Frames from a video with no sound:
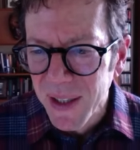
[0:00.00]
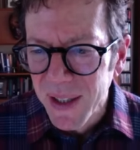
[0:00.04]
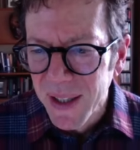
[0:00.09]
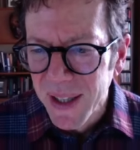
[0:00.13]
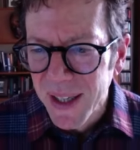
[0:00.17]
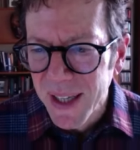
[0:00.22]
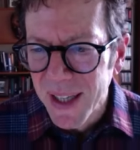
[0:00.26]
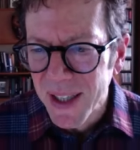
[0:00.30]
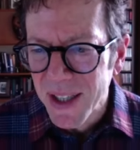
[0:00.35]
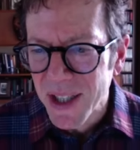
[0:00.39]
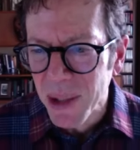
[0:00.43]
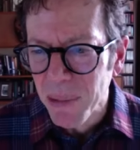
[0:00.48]

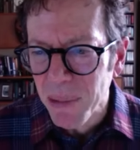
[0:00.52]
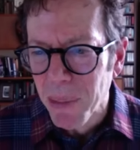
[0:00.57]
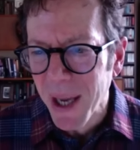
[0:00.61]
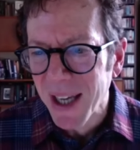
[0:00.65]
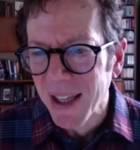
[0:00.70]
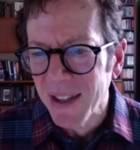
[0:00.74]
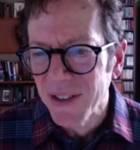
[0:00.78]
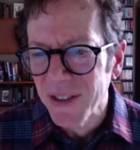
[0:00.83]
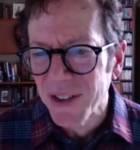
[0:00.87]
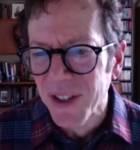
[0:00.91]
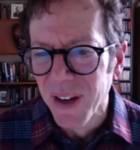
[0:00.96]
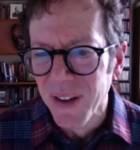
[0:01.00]
it
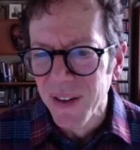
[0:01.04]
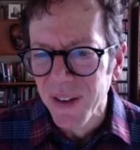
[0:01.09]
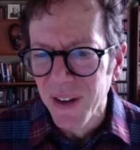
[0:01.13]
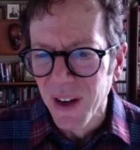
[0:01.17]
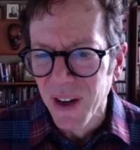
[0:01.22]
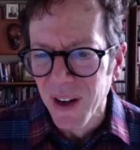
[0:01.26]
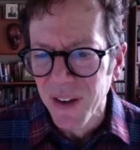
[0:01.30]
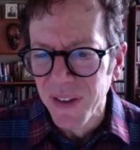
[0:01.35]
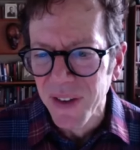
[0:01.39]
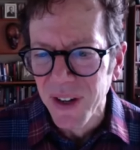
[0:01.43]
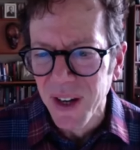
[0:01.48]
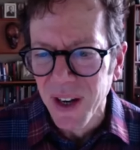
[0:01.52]
depends on,
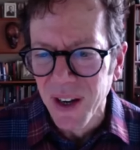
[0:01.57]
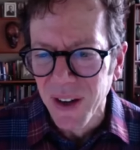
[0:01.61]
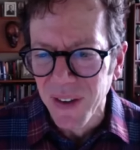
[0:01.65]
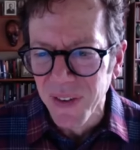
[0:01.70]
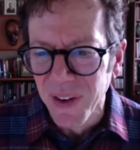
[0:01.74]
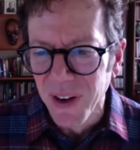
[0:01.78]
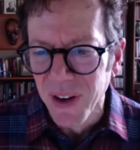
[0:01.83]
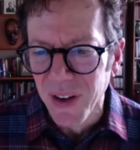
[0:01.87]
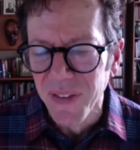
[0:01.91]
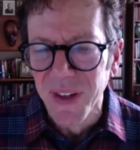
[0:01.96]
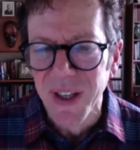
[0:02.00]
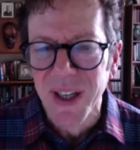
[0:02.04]
on on
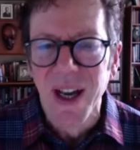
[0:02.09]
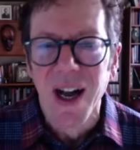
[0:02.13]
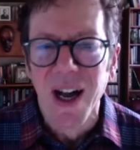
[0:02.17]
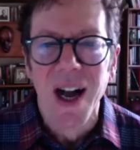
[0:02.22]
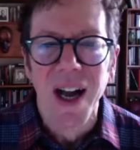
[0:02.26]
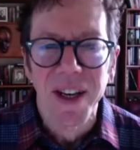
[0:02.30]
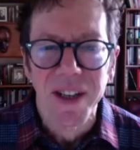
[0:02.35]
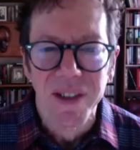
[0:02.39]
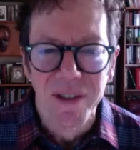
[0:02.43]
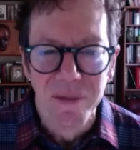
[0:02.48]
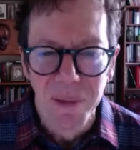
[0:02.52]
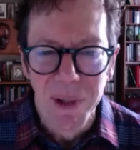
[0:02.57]
on the
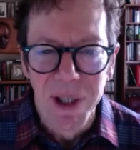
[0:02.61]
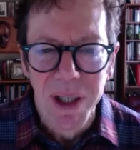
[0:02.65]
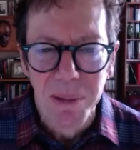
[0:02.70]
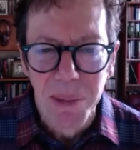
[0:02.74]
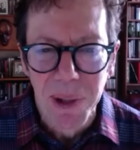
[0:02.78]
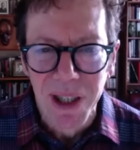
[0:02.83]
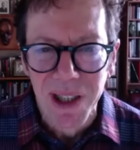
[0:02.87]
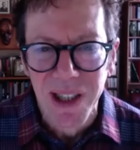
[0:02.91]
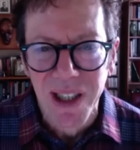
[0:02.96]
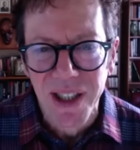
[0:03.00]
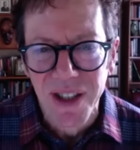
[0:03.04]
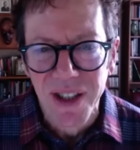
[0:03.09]
kind of
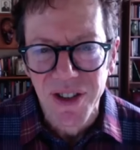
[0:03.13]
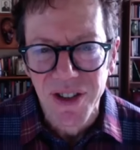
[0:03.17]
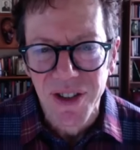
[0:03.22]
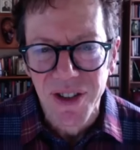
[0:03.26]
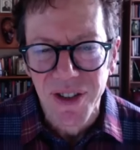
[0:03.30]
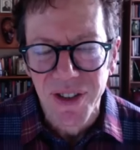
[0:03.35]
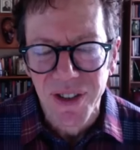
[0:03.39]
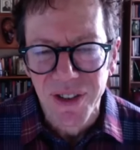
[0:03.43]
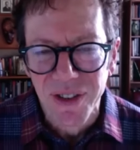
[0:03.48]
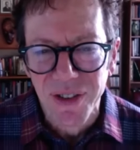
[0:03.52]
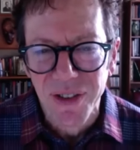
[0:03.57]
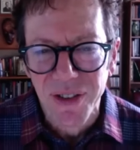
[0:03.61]
manipulation
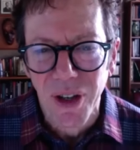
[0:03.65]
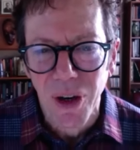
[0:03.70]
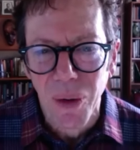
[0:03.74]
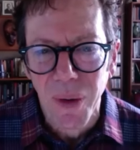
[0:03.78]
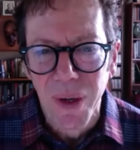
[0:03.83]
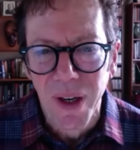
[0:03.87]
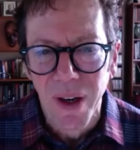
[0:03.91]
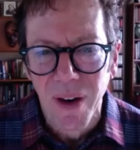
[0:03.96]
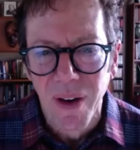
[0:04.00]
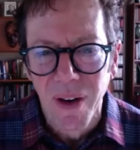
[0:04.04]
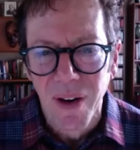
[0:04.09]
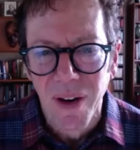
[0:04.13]
that's
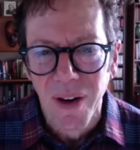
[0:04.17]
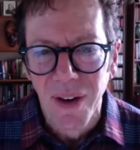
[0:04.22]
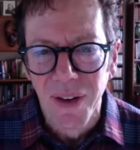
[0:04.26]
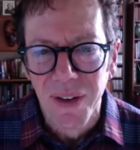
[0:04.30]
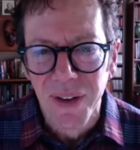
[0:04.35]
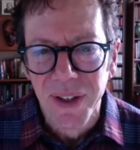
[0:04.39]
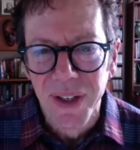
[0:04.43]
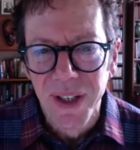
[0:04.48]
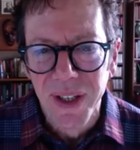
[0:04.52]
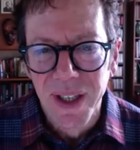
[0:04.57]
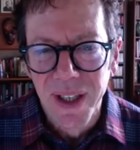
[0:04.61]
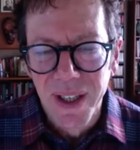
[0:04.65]
going on
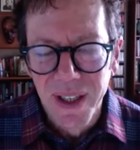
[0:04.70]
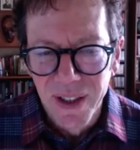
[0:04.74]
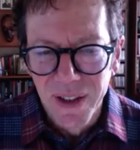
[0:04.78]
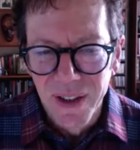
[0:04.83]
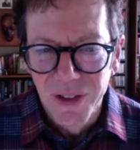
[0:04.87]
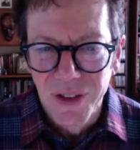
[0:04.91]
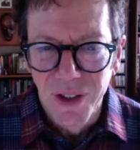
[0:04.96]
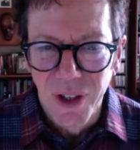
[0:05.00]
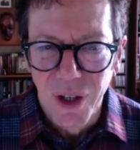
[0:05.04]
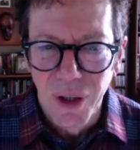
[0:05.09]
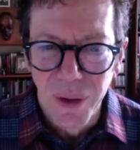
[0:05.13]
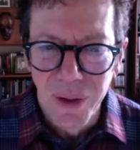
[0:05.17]

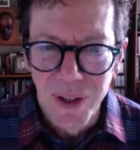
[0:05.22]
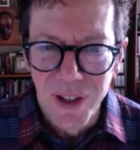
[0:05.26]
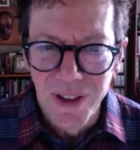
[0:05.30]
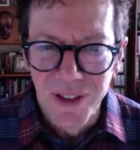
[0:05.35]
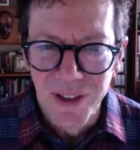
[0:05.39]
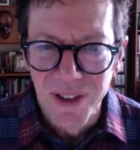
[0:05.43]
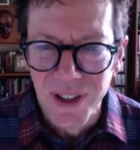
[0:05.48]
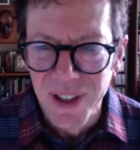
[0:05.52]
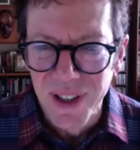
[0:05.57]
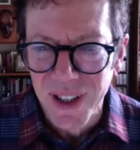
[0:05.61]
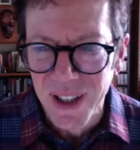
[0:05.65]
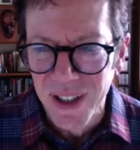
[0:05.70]
so is
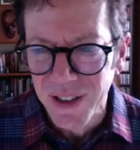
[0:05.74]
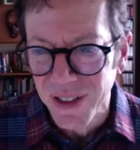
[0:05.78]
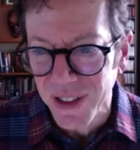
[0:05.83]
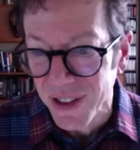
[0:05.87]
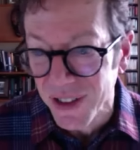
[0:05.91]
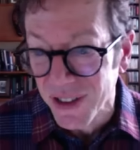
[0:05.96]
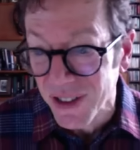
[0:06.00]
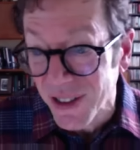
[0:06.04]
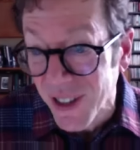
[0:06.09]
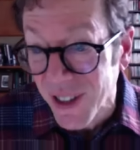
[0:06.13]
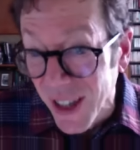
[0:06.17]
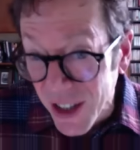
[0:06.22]
it is it a
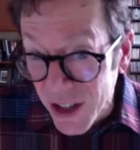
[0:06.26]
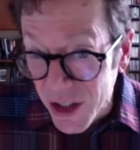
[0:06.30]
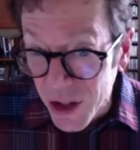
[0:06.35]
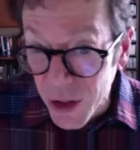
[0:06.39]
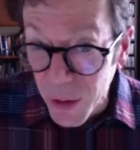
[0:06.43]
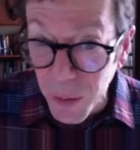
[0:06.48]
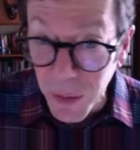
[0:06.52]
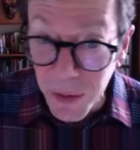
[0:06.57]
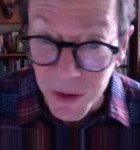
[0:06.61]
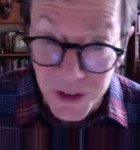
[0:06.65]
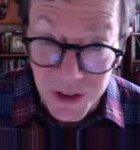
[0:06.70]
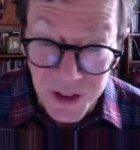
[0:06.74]

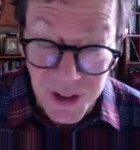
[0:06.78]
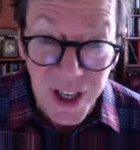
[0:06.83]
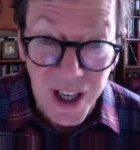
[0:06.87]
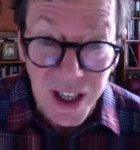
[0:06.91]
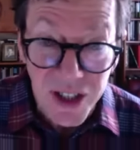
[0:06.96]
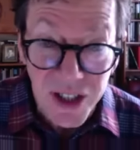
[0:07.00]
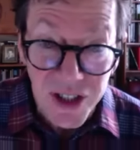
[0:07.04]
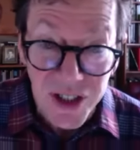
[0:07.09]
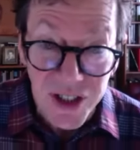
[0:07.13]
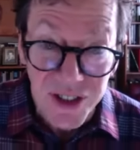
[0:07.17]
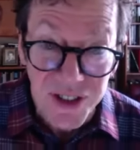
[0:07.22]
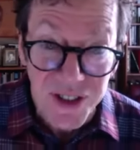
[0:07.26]
sexual
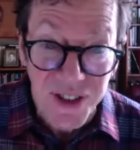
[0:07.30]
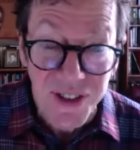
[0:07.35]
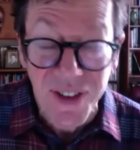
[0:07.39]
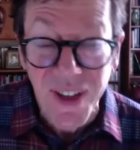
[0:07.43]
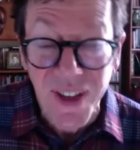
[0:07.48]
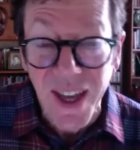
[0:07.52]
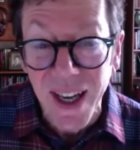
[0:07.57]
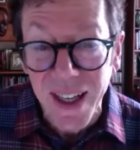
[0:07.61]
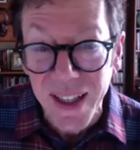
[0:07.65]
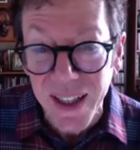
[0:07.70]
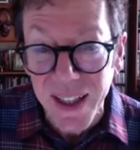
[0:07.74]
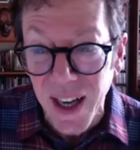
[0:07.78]
seduction is it
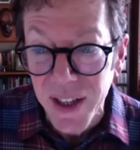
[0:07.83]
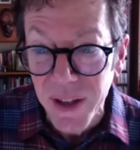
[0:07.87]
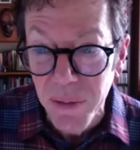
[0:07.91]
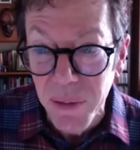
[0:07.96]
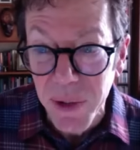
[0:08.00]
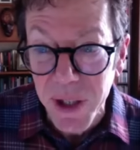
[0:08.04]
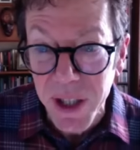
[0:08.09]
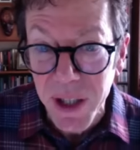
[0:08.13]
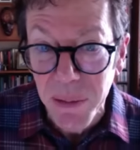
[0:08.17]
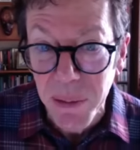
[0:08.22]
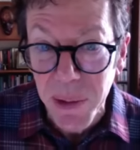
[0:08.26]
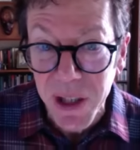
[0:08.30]
that kind of
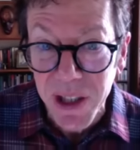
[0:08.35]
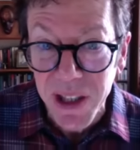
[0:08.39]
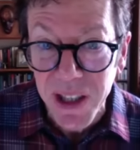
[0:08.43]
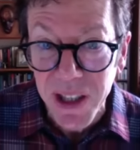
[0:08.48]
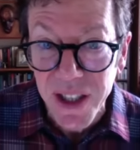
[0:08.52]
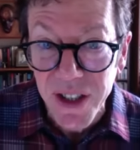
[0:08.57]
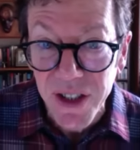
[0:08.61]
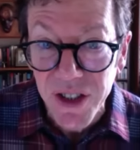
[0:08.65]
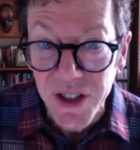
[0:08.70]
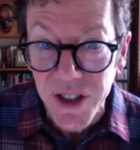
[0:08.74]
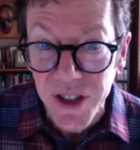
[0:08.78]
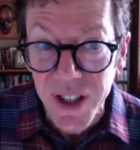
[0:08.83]

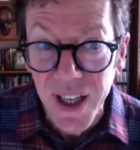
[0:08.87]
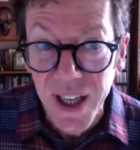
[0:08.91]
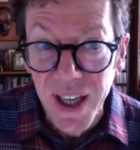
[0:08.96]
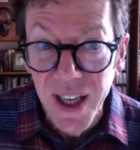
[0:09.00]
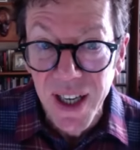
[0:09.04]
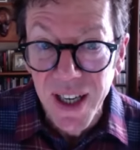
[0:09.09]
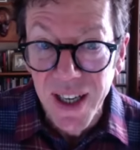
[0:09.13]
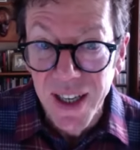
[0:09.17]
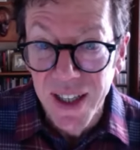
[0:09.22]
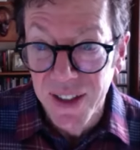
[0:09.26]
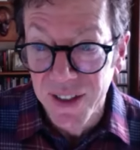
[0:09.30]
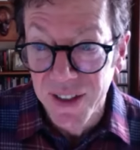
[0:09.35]
manipulation
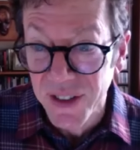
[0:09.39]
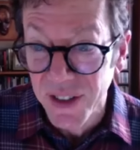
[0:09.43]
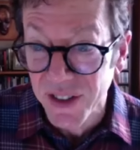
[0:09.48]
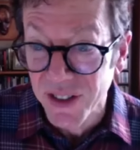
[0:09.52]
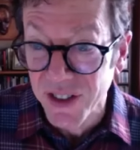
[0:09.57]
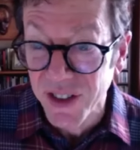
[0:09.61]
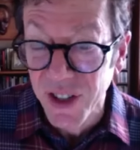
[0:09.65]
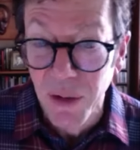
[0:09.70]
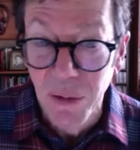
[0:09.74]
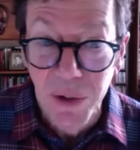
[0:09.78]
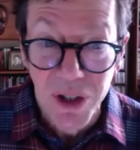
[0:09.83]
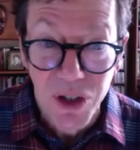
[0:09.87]
is it
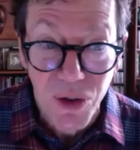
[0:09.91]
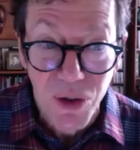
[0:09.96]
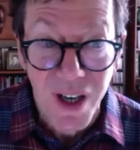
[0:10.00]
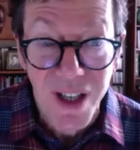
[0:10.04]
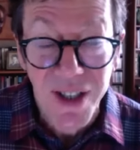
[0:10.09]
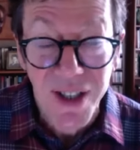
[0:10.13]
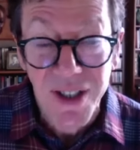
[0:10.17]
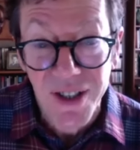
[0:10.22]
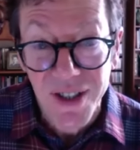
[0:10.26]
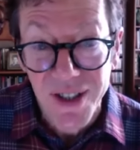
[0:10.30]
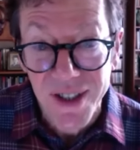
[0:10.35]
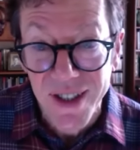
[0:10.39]
someone
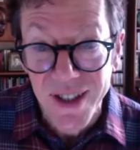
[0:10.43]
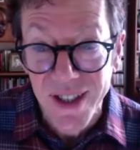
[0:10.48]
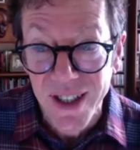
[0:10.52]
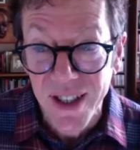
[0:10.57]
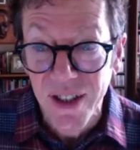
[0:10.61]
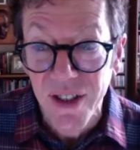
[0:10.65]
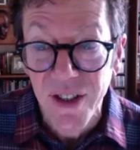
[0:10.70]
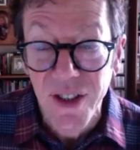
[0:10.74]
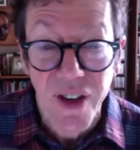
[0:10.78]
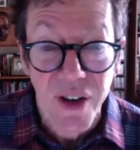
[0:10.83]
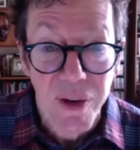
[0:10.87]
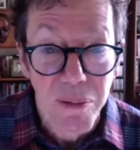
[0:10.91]
trying to steal
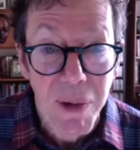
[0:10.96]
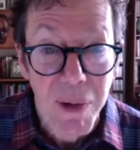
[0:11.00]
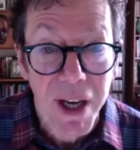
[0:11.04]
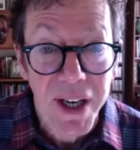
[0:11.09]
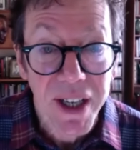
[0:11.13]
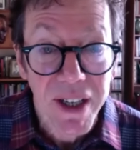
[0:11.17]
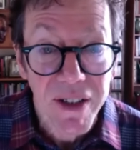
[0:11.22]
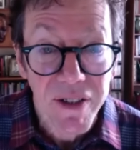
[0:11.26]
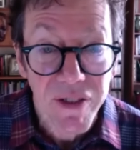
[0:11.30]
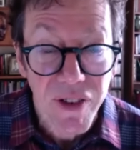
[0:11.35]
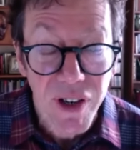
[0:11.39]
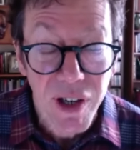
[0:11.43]
your
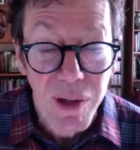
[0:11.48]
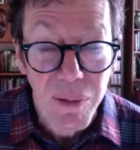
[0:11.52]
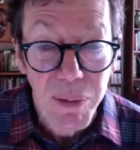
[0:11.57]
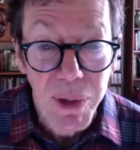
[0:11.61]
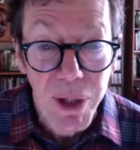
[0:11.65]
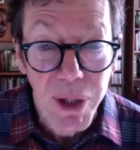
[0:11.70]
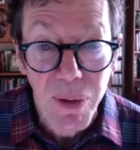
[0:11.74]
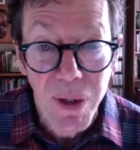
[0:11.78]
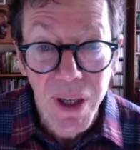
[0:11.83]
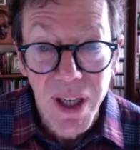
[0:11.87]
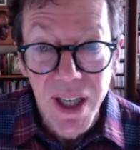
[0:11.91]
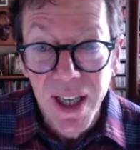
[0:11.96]
money from
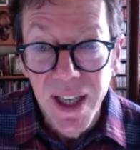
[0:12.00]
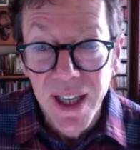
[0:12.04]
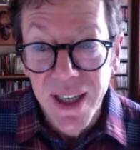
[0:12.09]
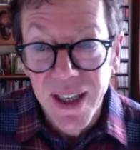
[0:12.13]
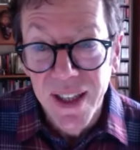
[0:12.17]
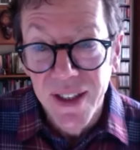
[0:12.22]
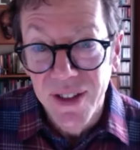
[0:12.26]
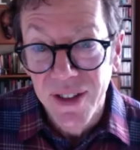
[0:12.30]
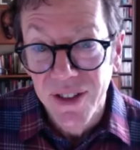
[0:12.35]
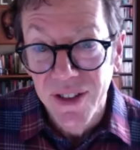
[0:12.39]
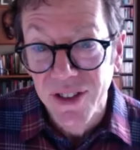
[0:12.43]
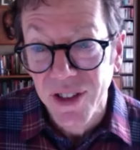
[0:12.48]
you
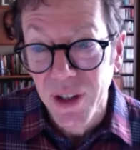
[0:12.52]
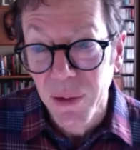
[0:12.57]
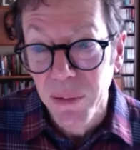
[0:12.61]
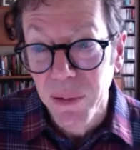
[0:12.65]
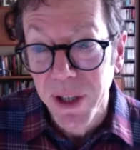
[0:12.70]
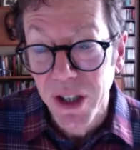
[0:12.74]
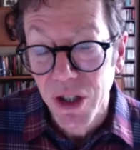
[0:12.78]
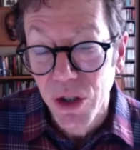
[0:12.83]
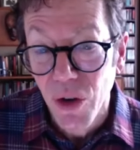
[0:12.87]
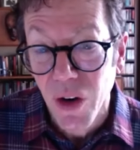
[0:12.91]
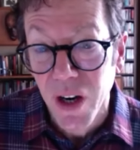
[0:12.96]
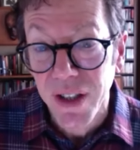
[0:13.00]
is it
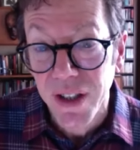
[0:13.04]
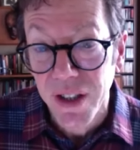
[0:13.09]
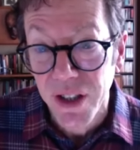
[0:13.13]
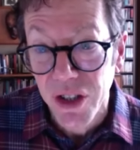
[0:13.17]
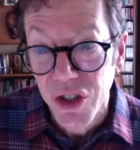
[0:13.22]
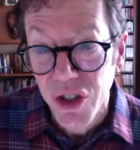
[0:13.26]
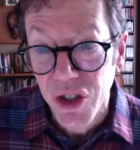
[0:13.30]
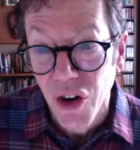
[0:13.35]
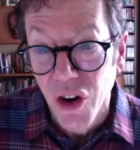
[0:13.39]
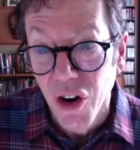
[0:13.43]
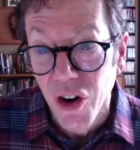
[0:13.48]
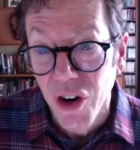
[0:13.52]
somebody trying to
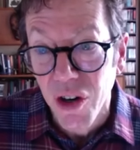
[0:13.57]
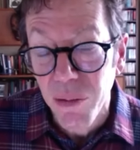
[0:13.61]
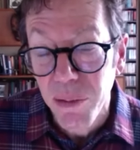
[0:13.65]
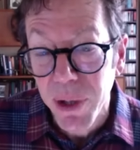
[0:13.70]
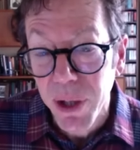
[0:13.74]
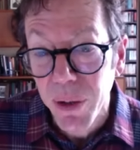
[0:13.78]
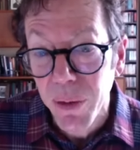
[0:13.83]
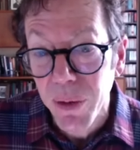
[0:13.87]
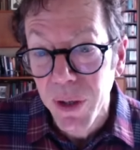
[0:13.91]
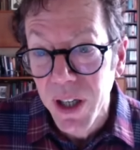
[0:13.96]
charm you